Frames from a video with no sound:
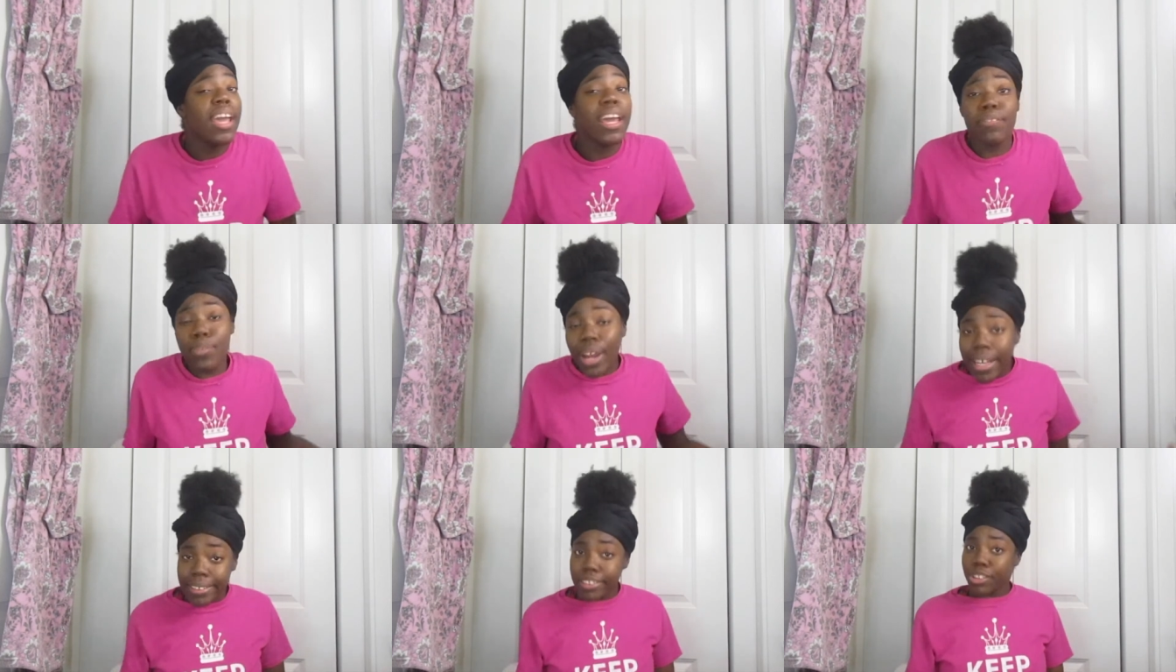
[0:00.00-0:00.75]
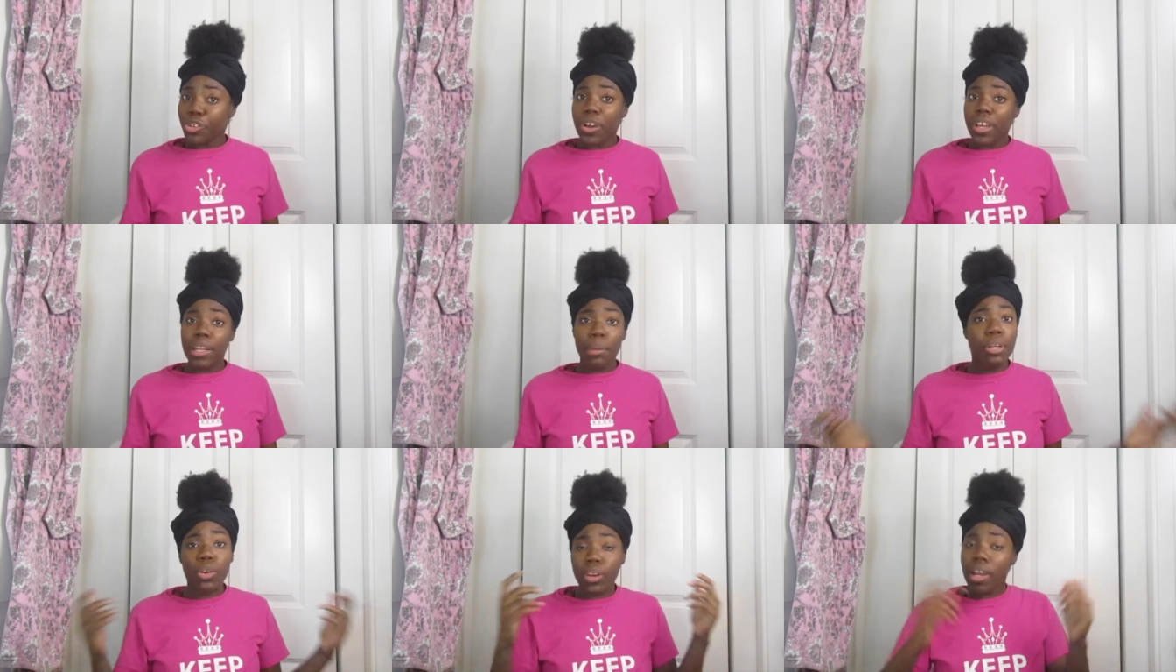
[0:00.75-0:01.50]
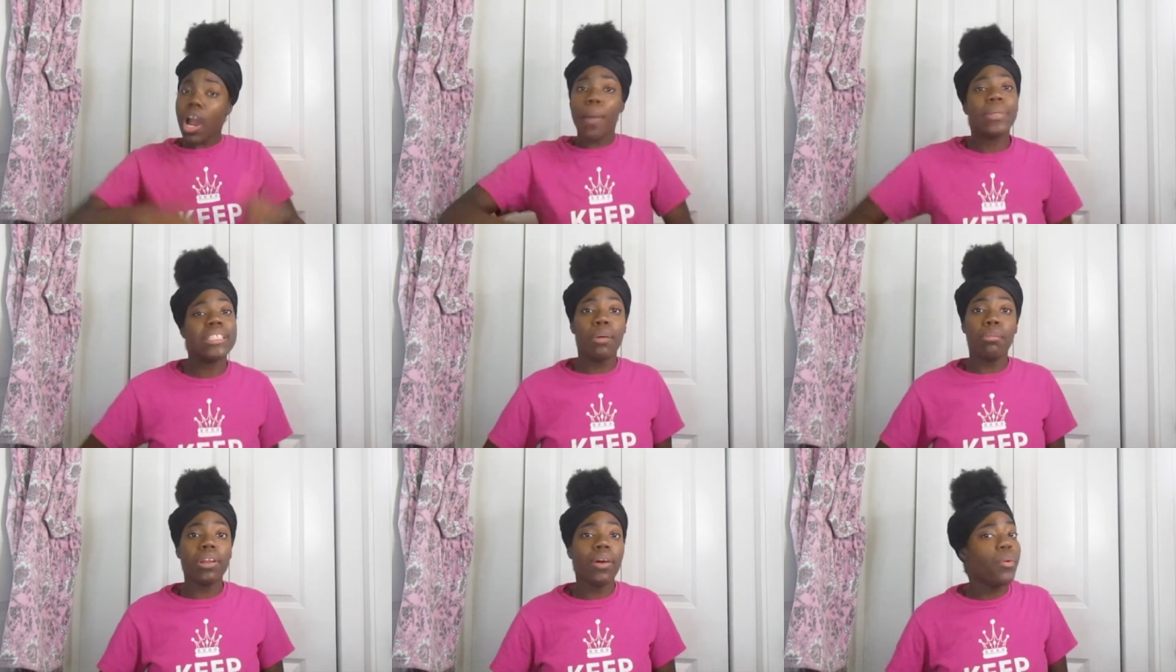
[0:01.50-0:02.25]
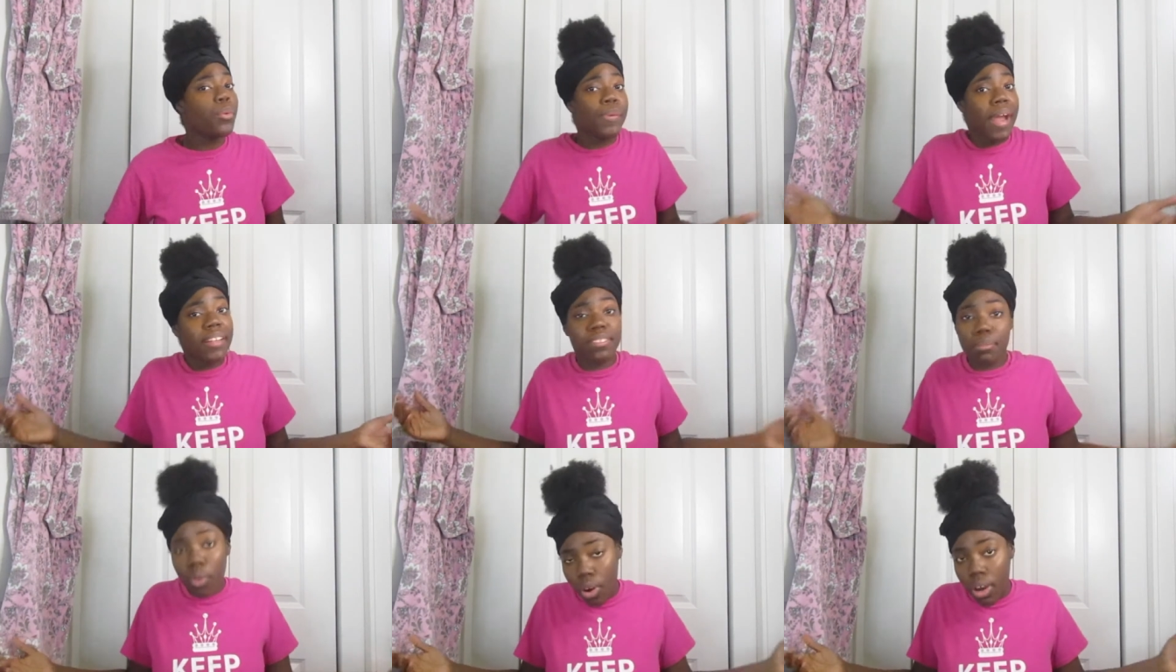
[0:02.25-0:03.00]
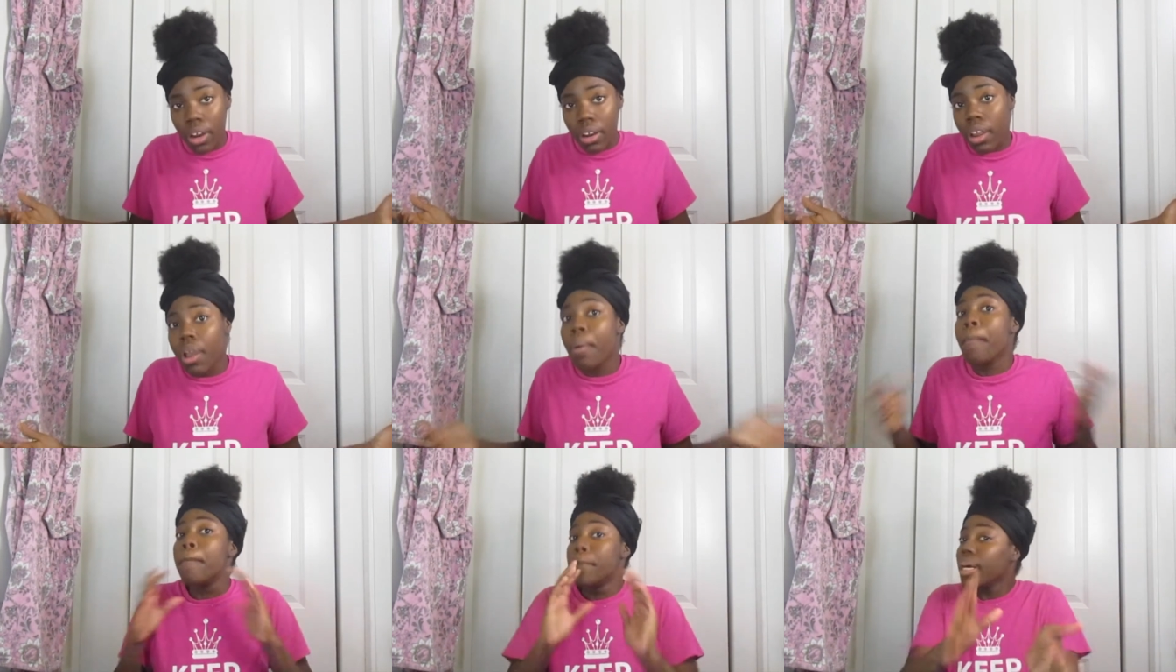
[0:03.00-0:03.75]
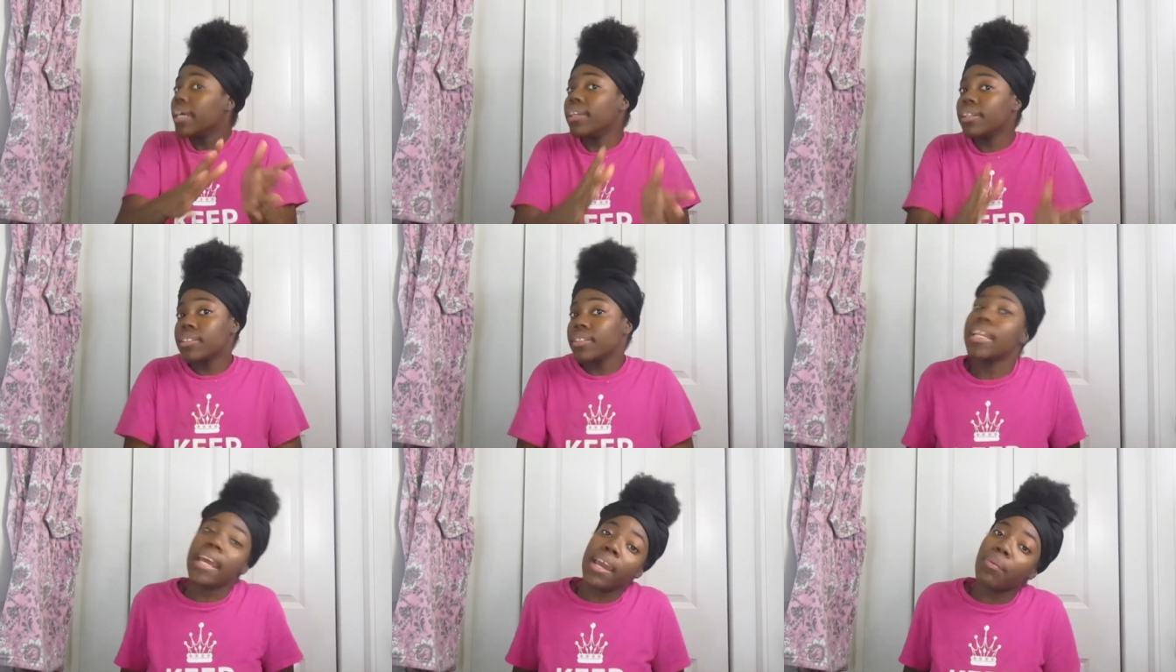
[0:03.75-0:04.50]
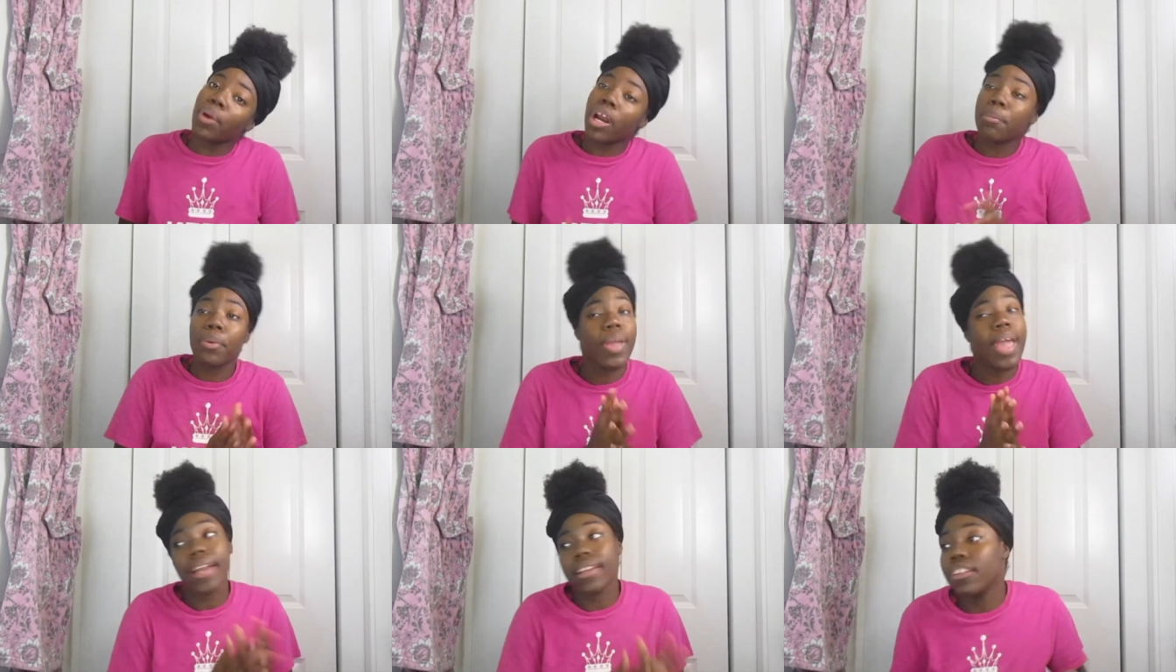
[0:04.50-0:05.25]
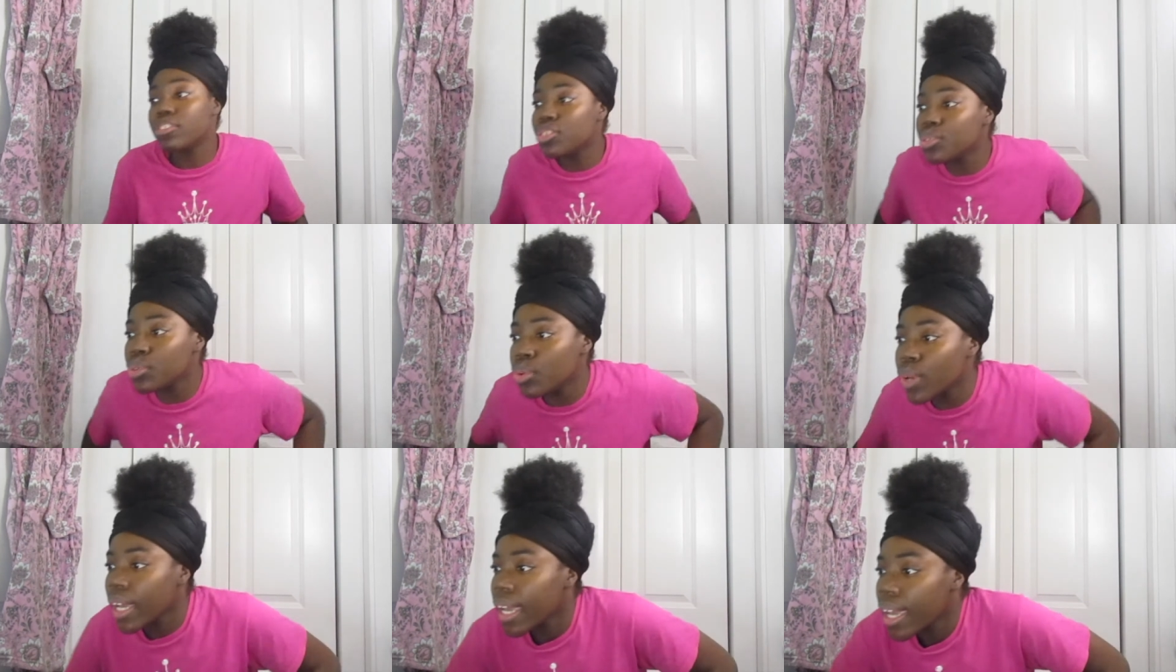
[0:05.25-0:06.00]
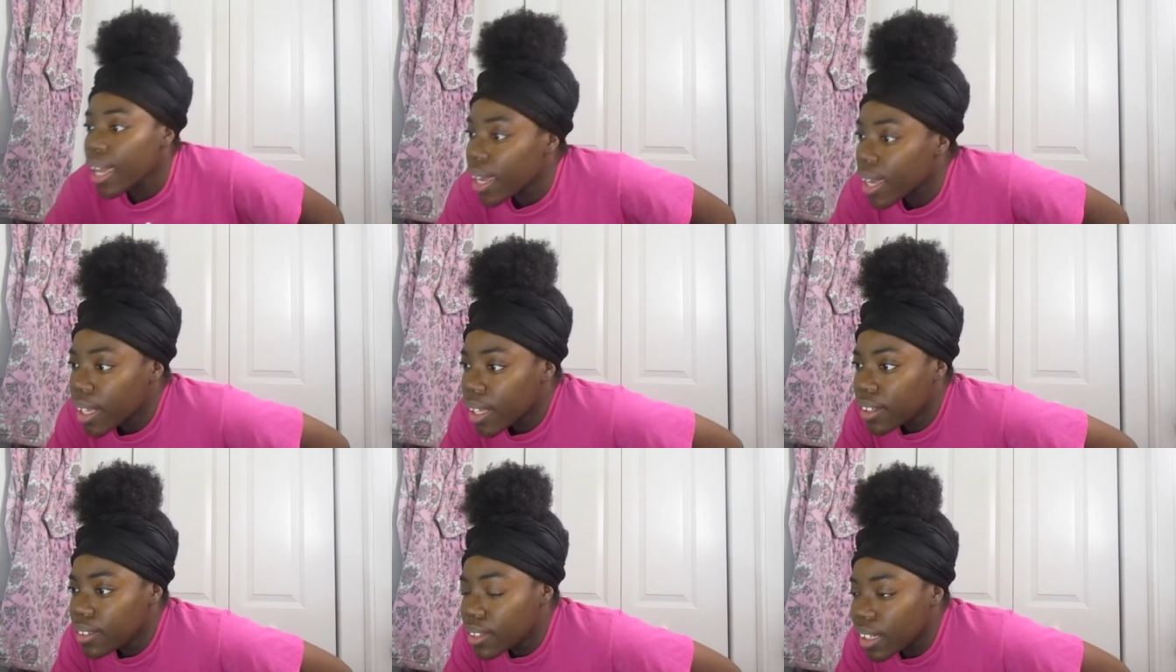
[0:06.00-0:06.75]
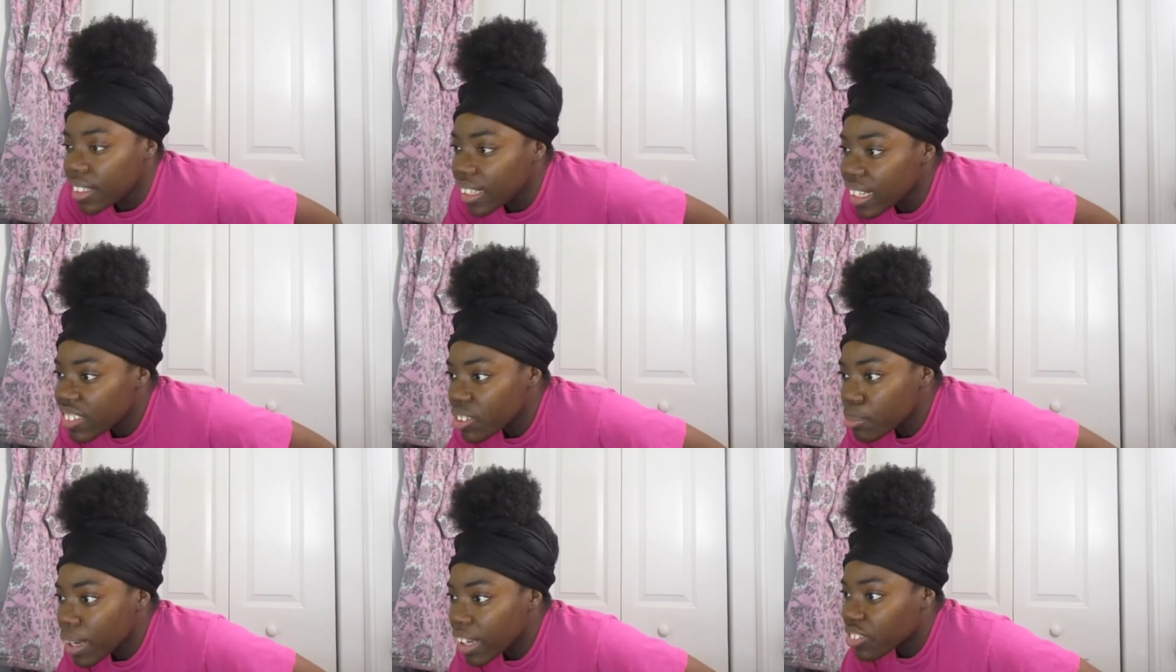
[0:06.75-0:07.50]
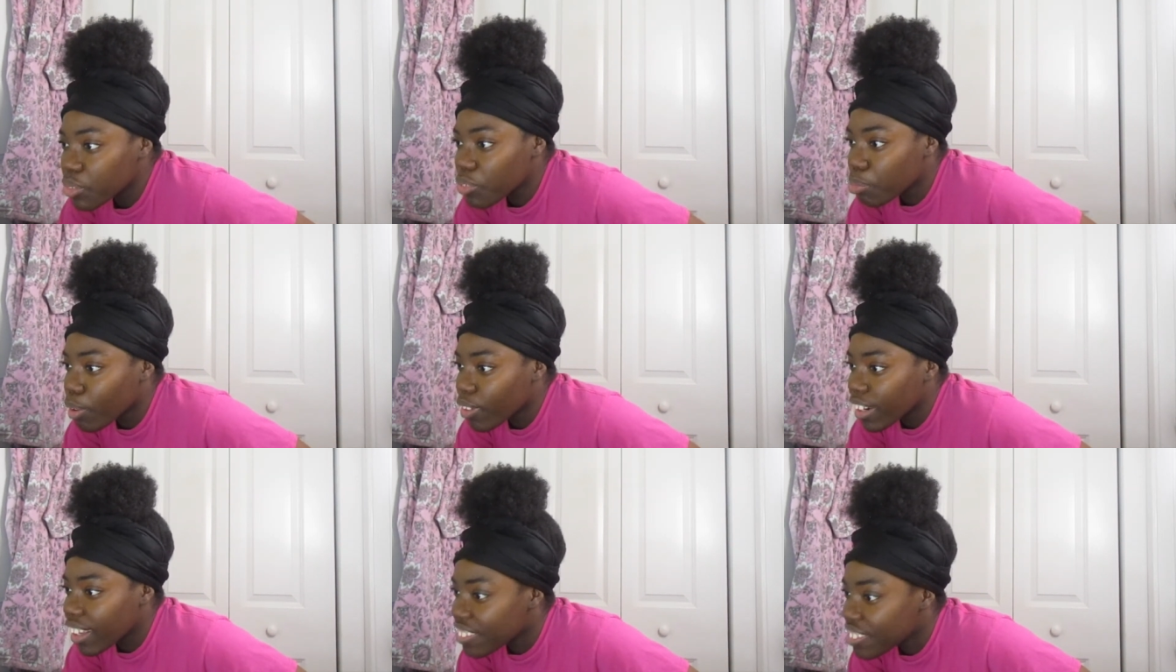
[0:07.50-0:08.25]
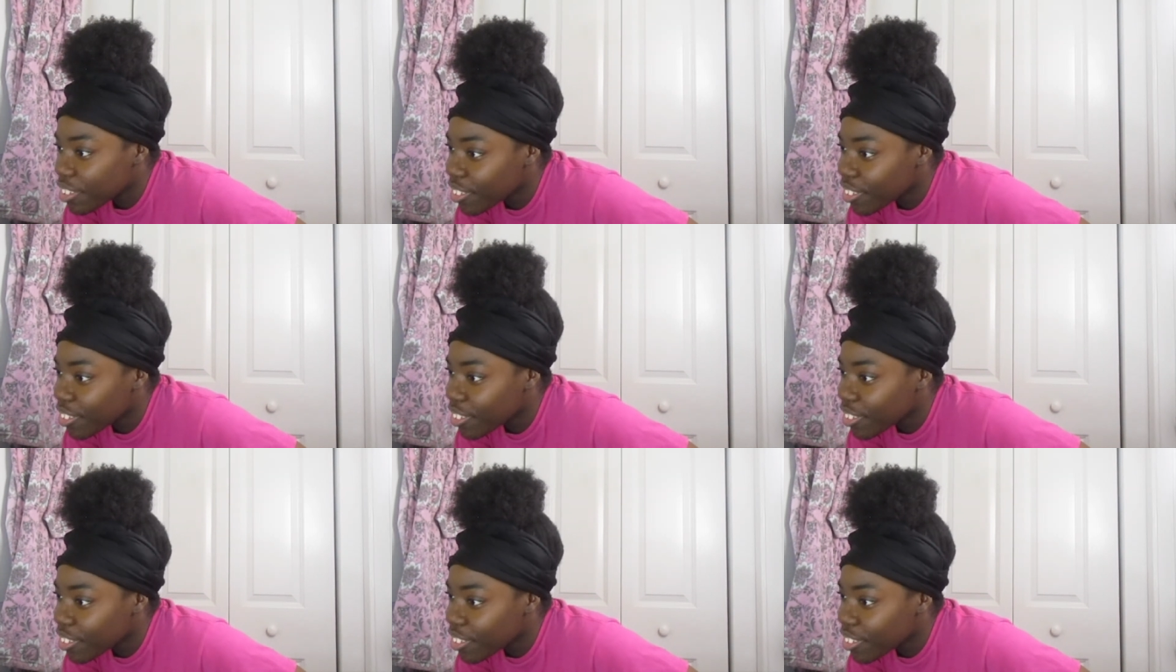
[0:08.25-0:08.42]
And if you guys enjoy it, let me know in the comments down below. We'll react to more. But today we're going to be reacting to the DDG mansion was broken into